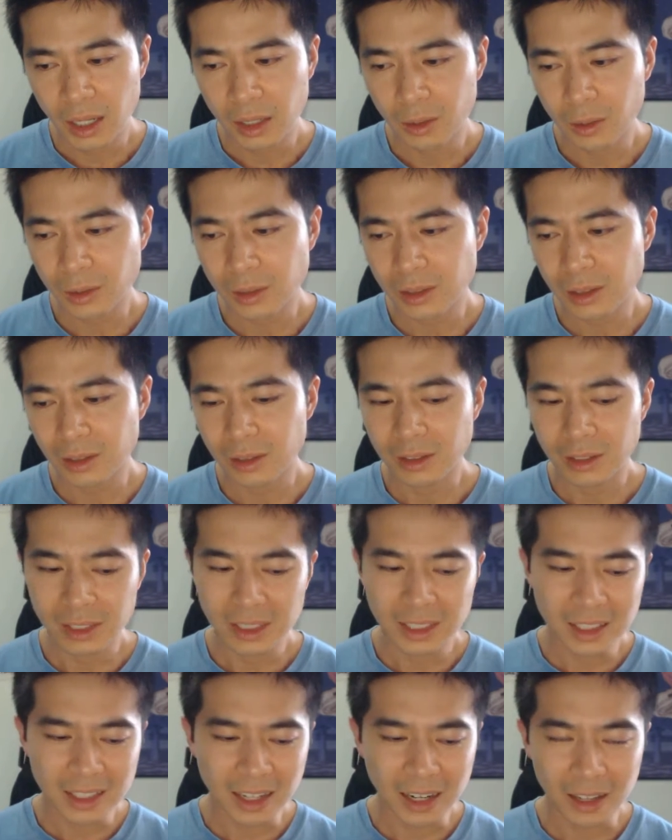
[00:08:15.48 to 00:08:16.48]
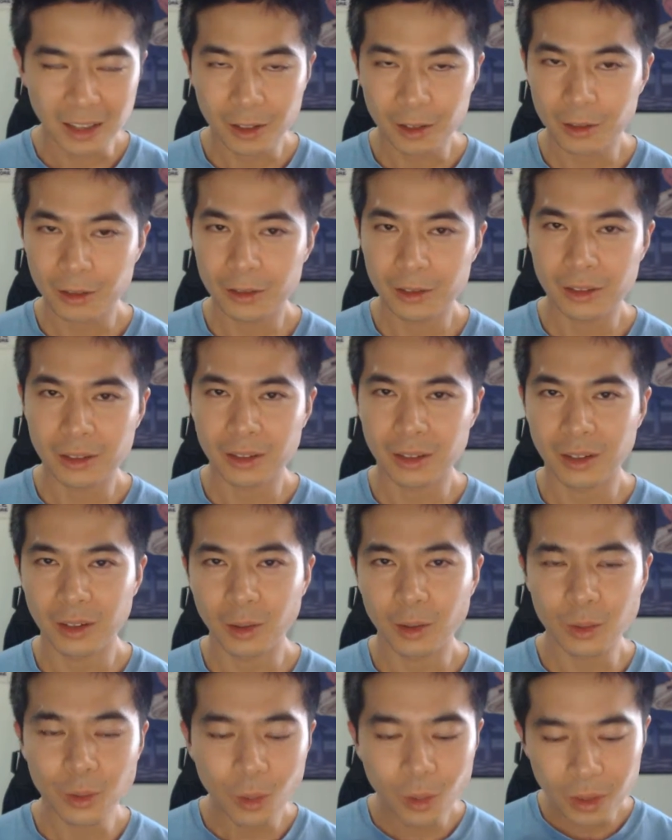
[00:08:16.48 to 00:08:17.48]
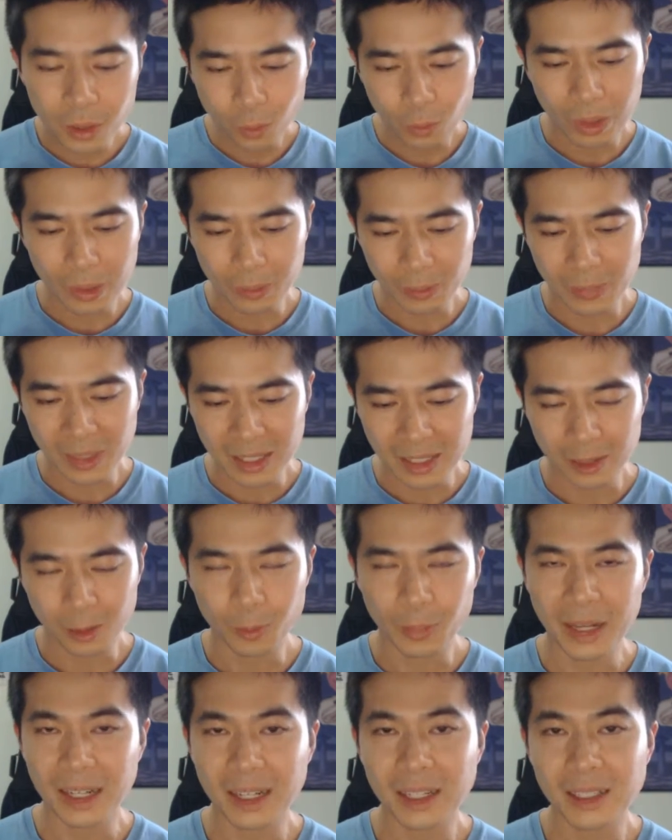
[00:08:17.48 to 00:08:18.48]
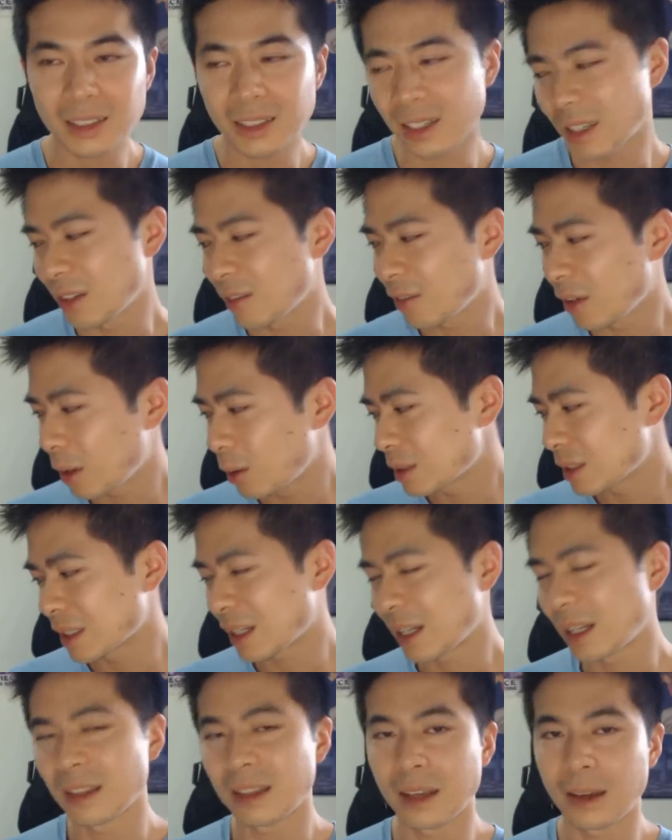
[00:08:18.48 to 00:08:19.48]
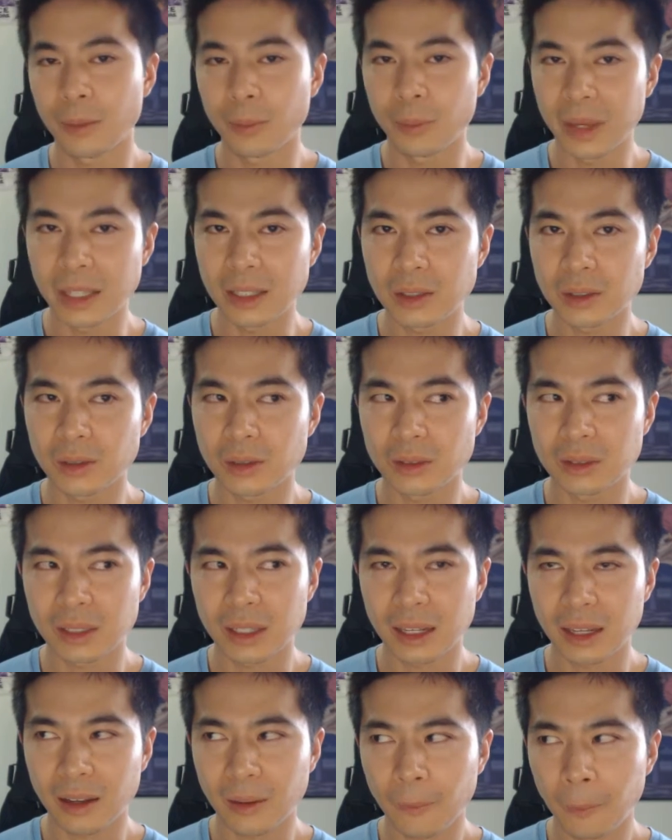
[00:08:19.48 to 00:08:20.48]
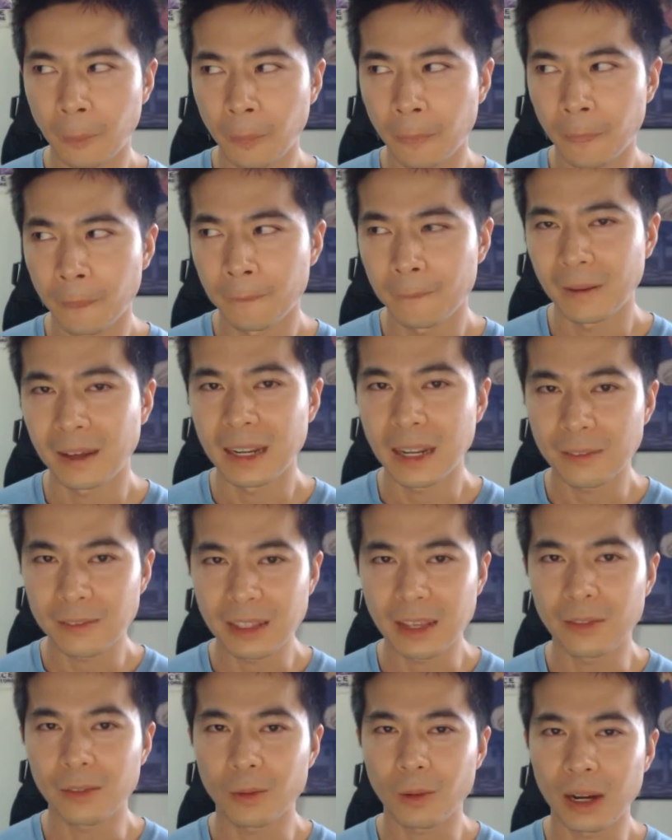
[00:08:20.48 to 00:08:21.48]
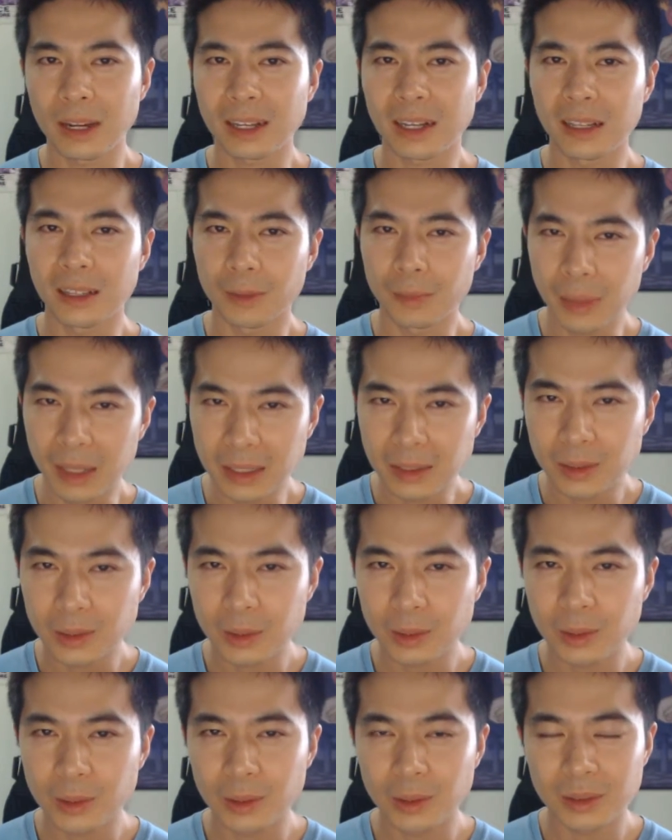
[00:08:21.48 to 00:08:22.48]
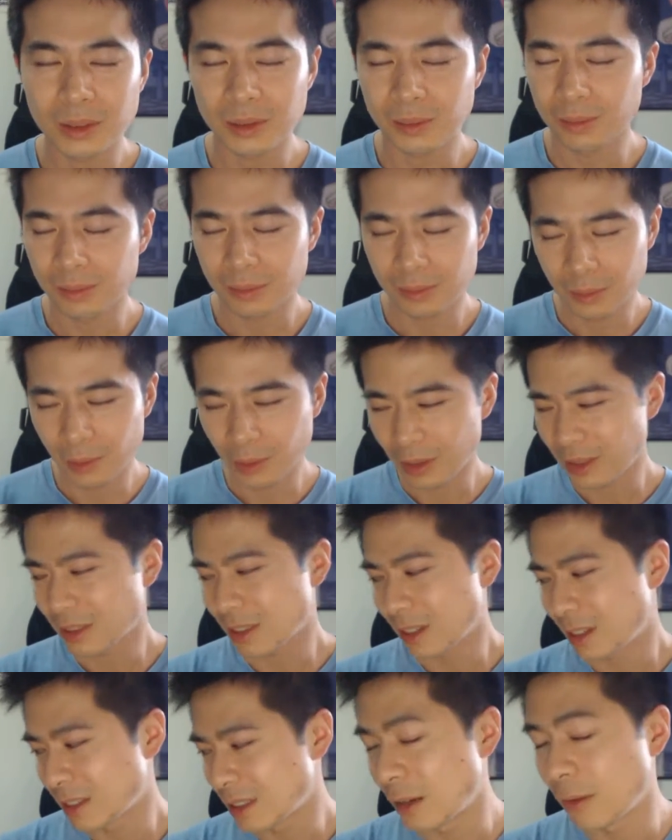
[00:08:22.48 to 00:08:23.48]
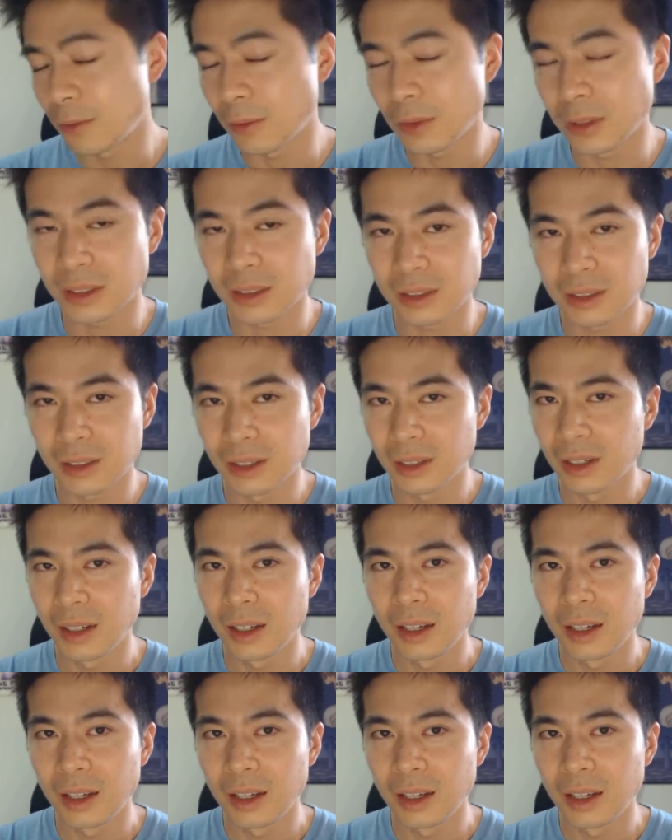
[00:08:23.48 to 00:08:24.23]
and also you can color. It's all in one neat little package. Like if I was to color that in pencils, like I'd have to have the right colored pencils and all this kind of stuff, which,